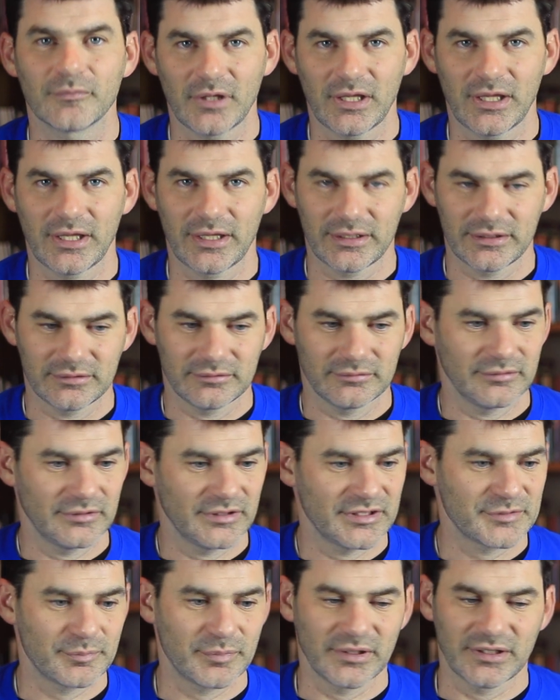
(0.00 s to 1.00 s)
and
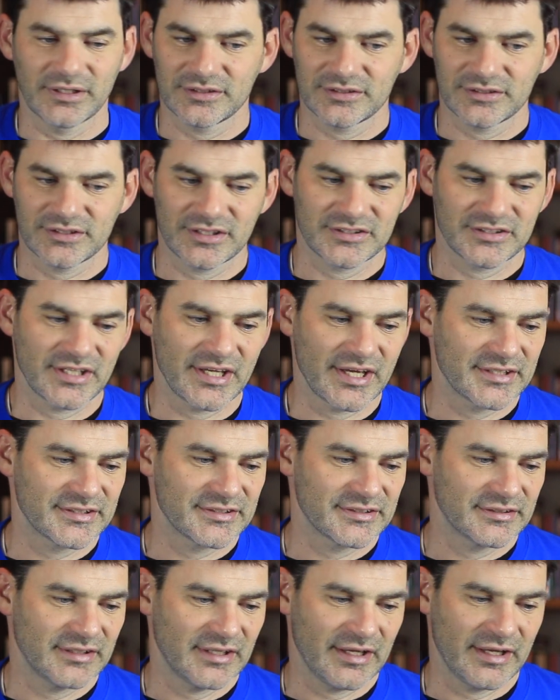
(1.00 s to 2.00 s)
it's been a
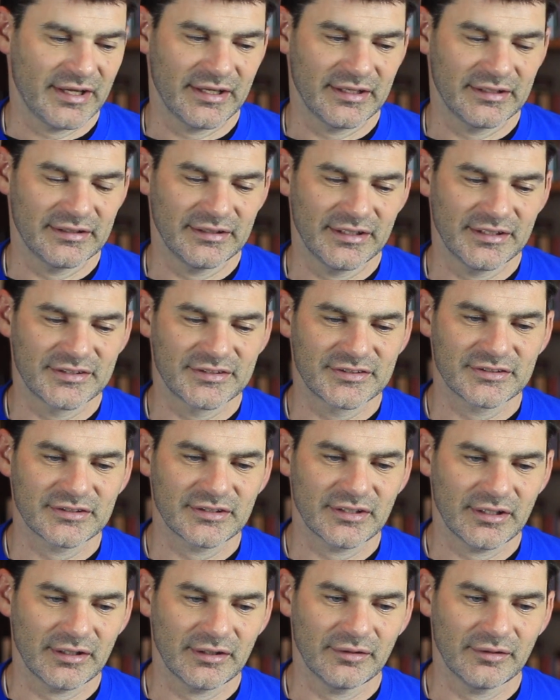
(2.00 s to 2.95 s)
success, and it's